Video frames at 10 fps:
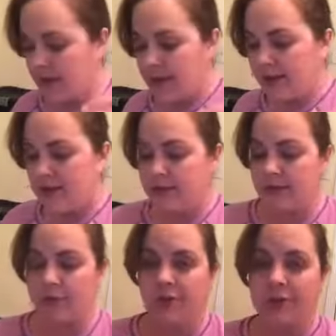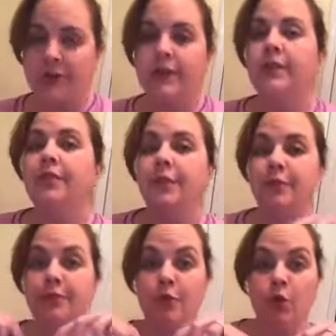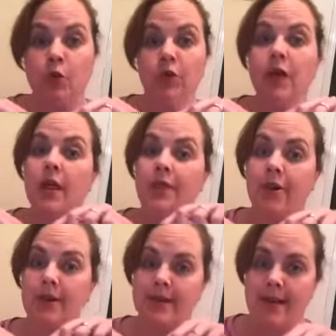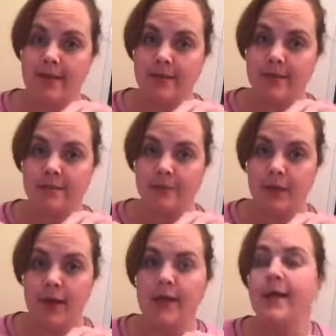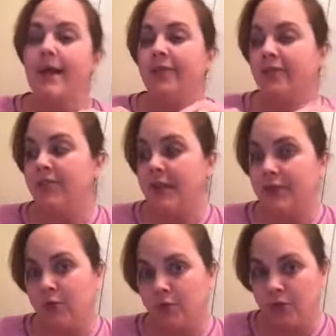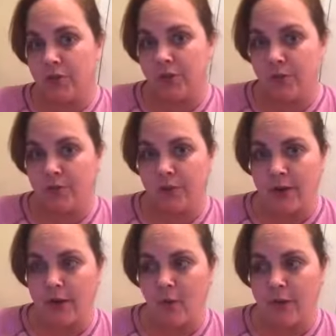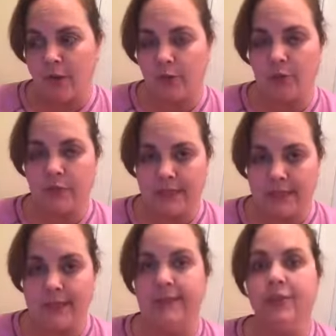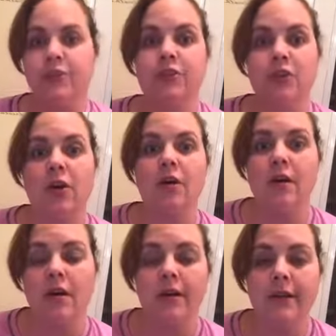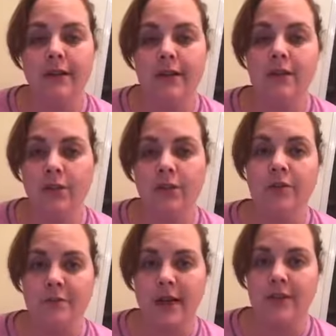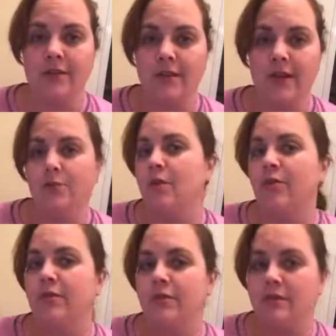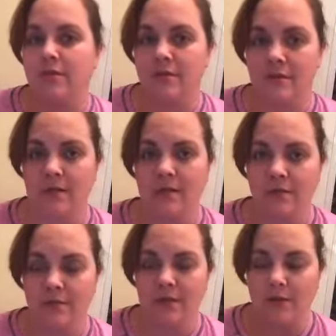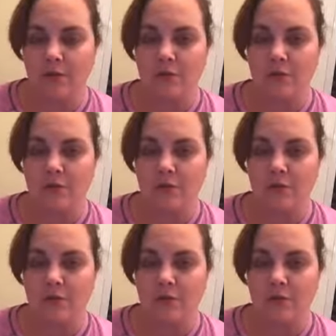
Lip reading: and the Zendocrine, the full 30 days, Okay, that's what you're going to do for day 1 through 10. And there's a chart in the group page that goes over this in a little